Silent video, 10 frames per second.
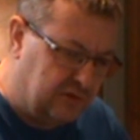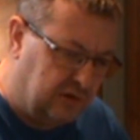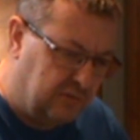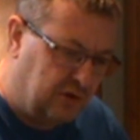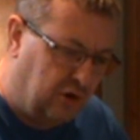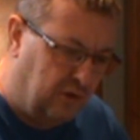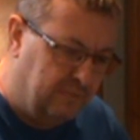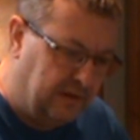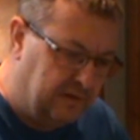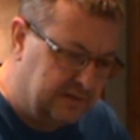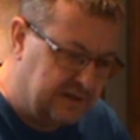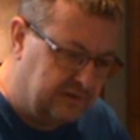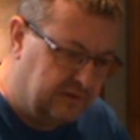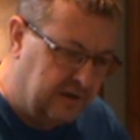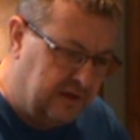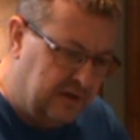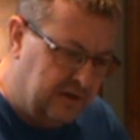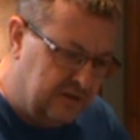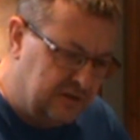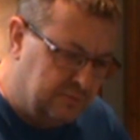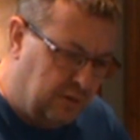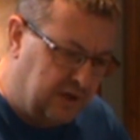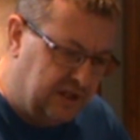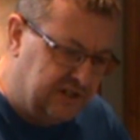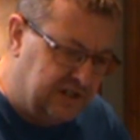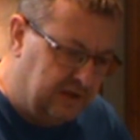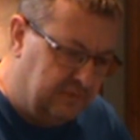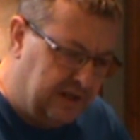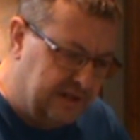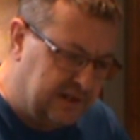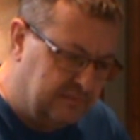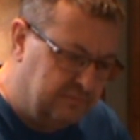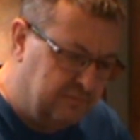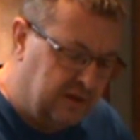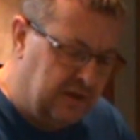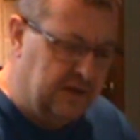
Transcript: all the cotton mills and smoking chimneys and